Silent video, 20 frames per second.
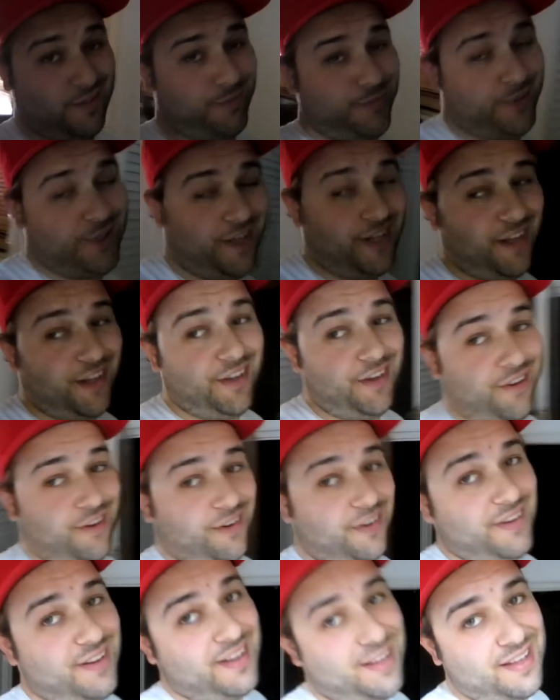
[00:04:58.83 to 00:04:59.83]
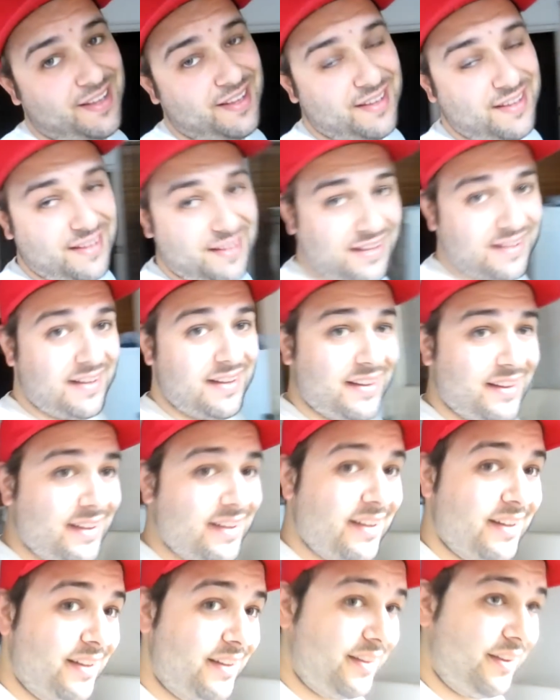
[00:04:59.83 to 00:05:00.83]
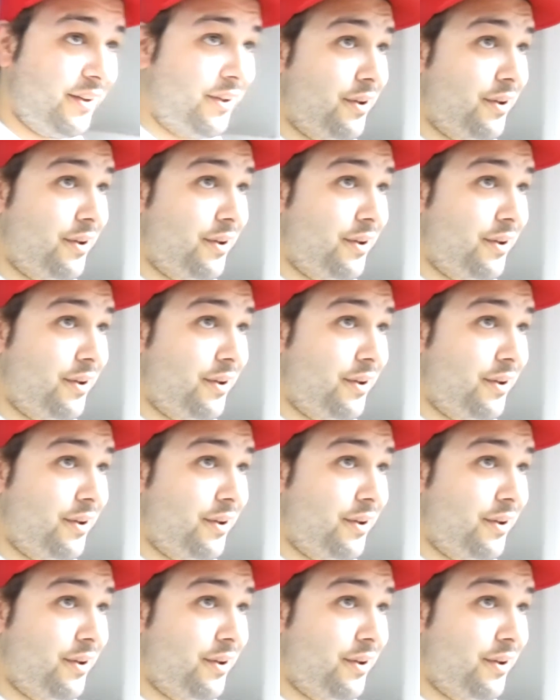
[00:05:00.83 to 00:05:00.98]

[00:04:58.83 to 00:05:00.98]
is pretty cute. The